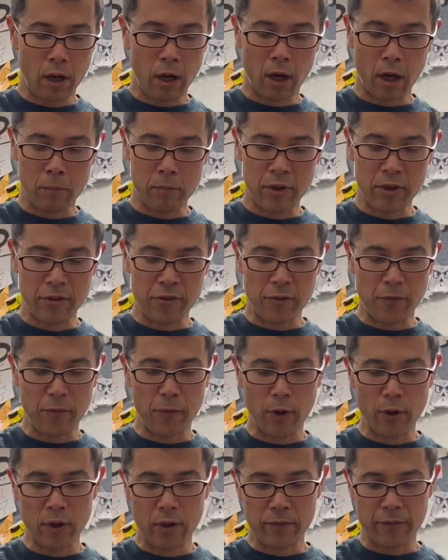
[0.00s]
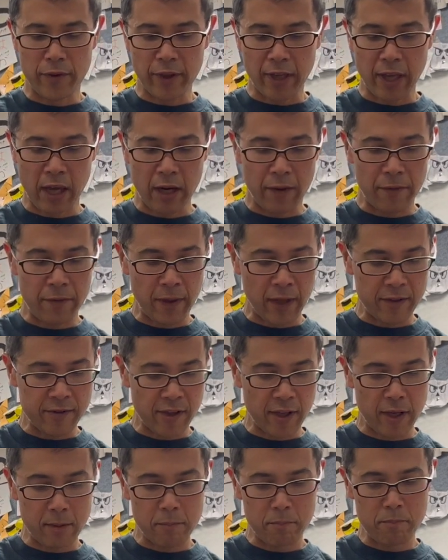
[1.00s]
is full of the kind of things
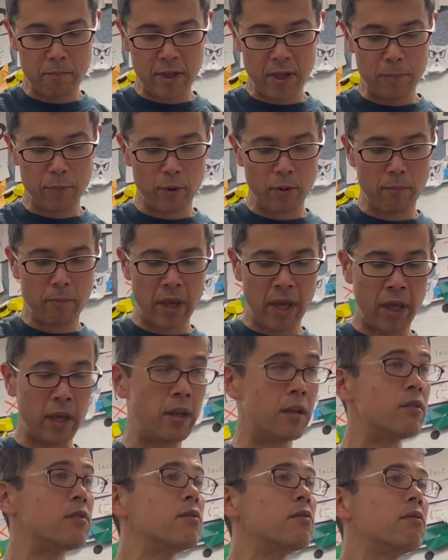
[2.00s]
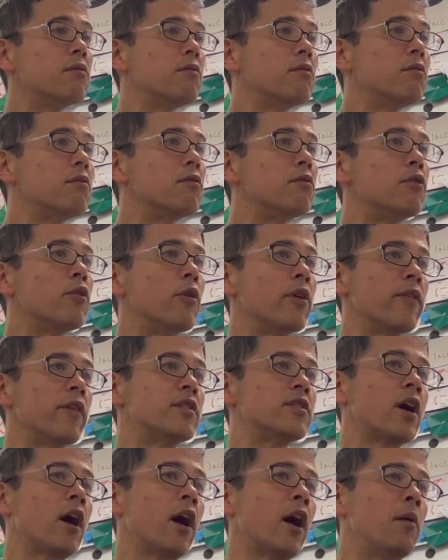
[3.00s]
that people made during the
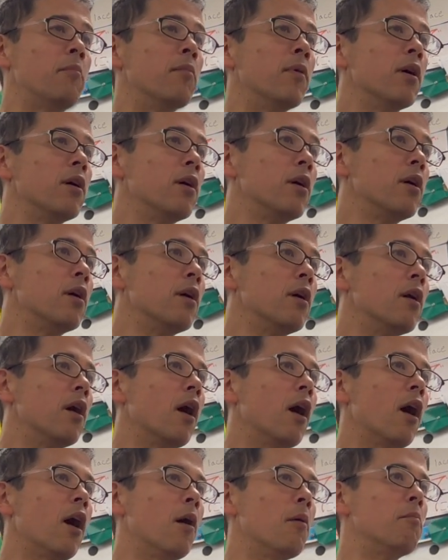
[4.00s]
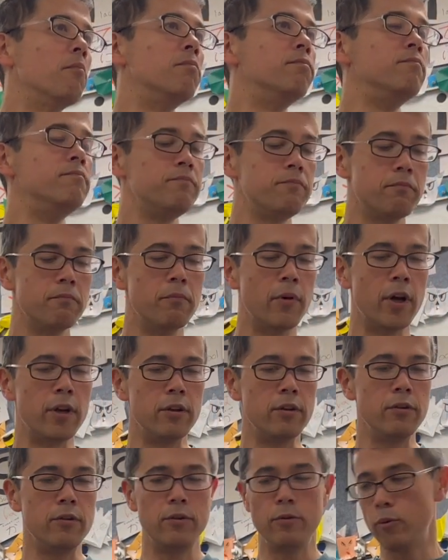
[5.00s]
time. But
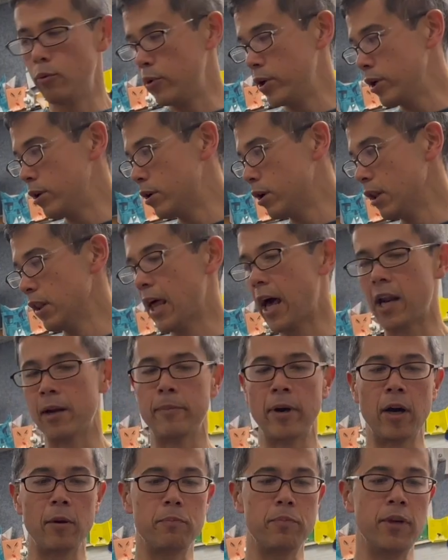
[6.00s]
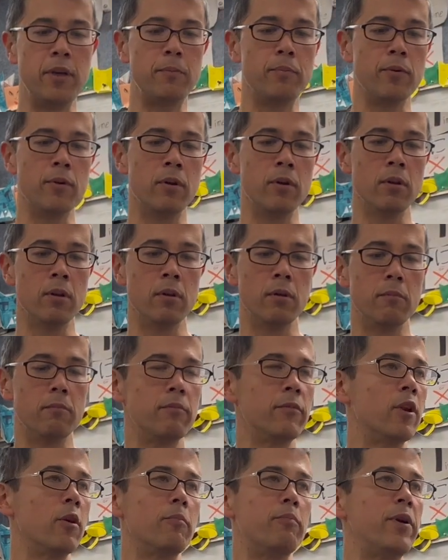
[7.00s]
you read a lot about people,
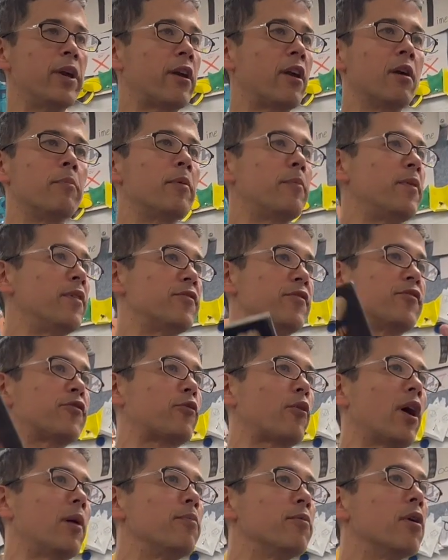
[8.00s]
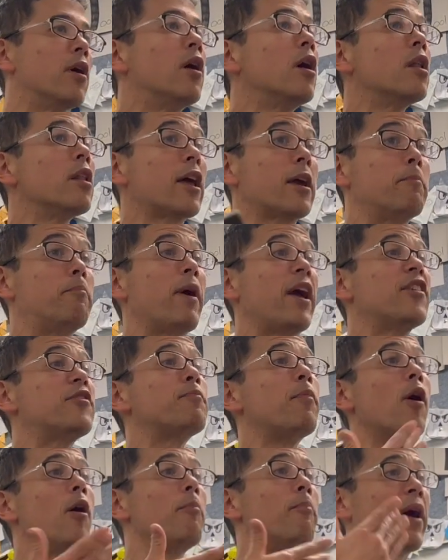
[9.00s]
picking up a piece of scrap, like
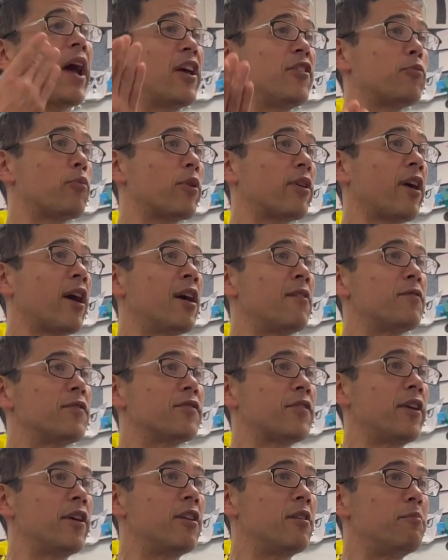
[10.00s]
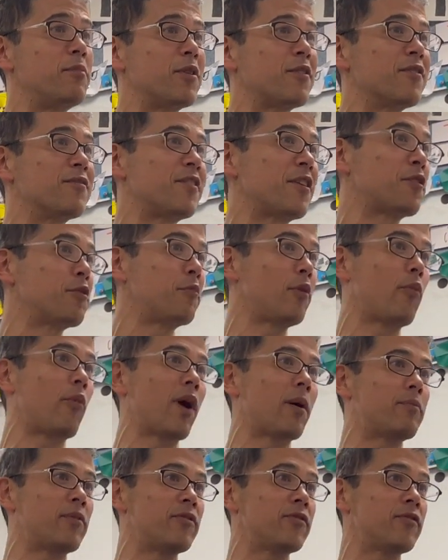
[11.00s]
baseball bats were confiscated because they could be weapons.